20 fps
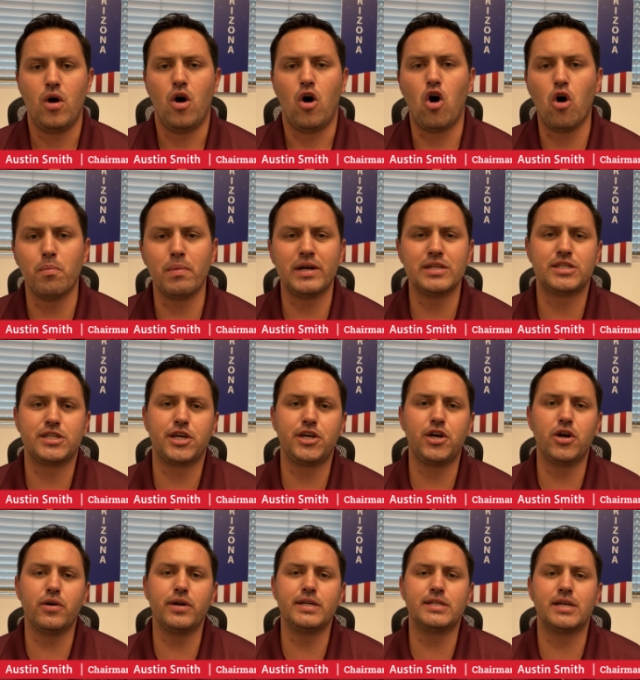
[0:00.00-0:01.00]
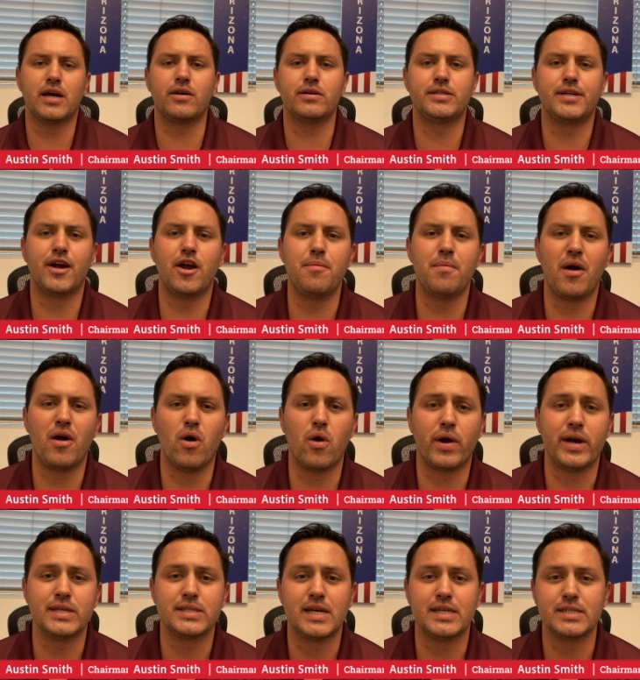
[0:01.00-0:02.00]
Homeland Security Secretary
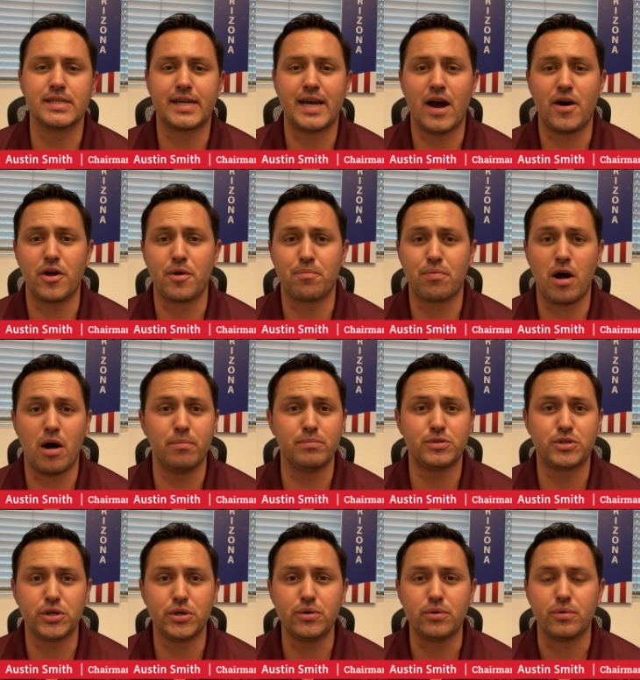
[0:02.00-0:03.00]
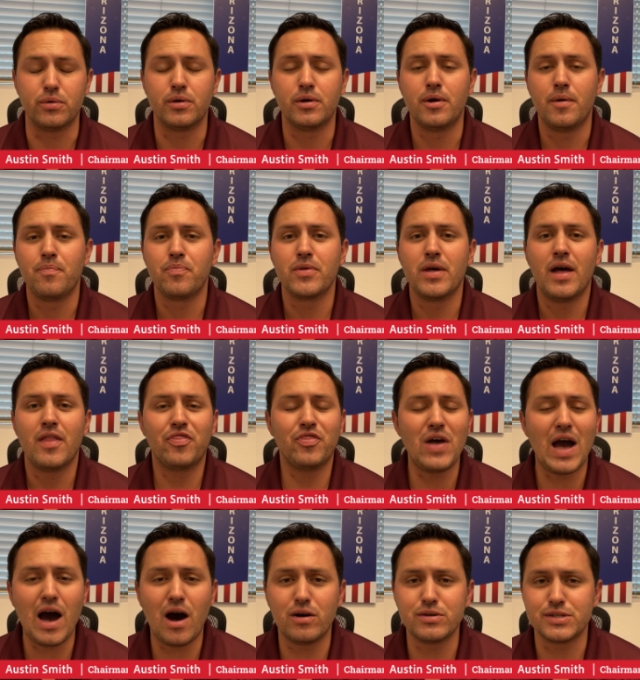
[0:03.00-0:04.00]
Mayorkas has a counting problem too.
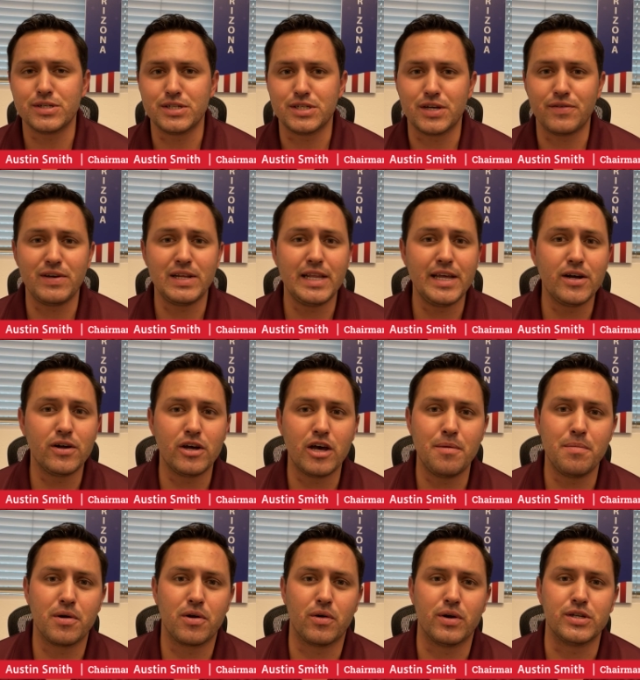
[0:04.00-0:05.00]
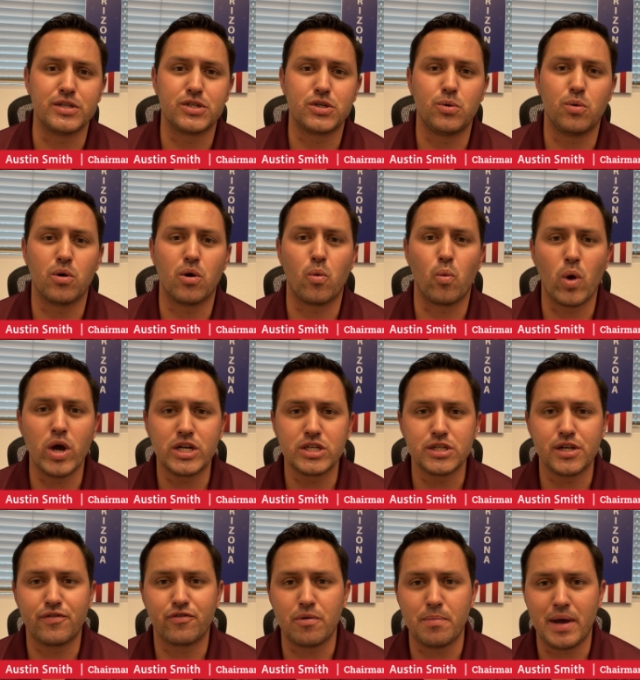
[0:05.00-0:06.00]
Thousands of illegal immigrants who were
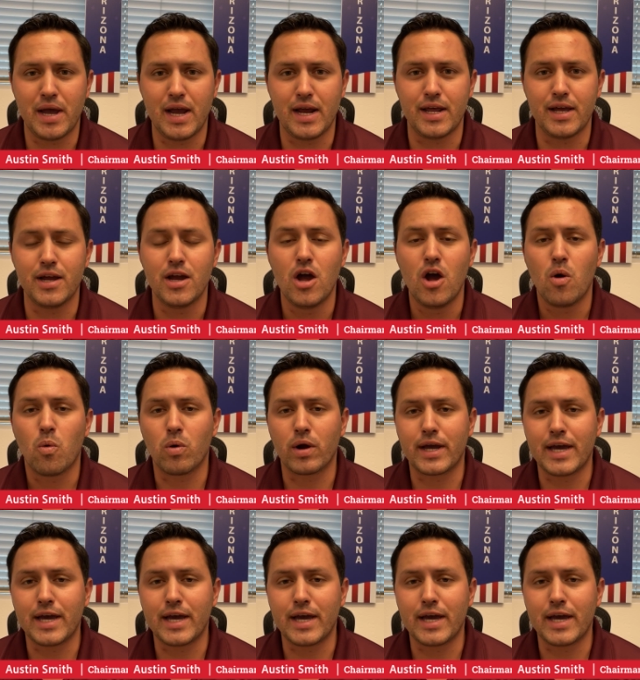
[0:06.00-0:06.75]
originally from Haiti were